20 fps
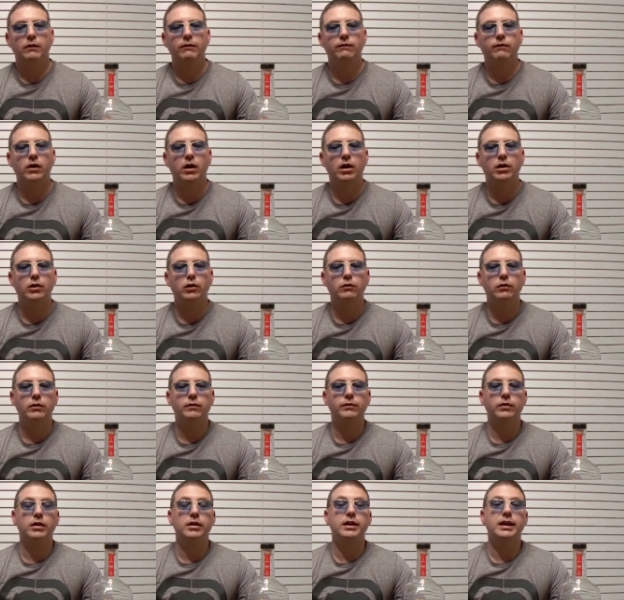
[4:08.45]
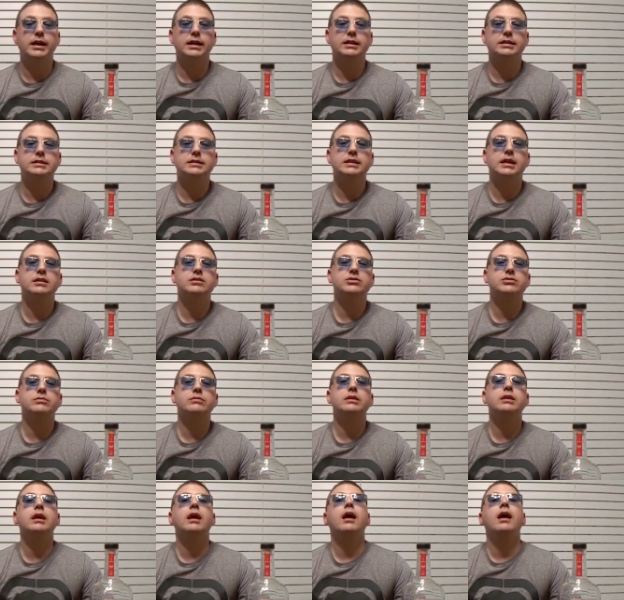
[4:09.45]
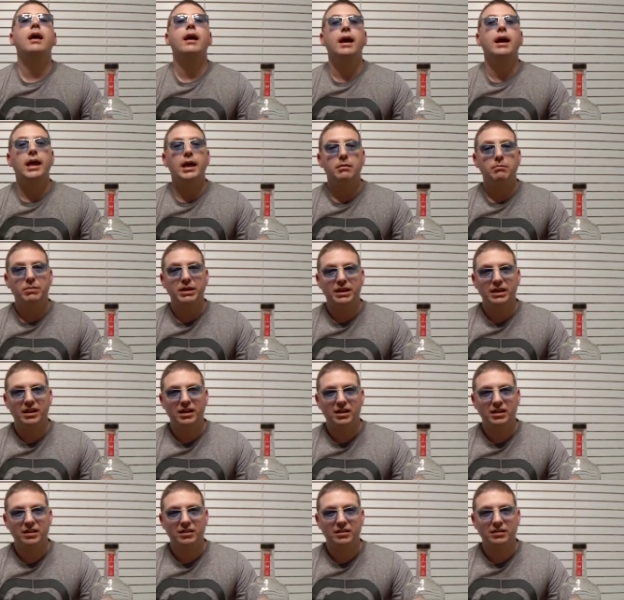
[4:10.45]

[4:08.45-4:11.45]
fawn over for the next century and beyond.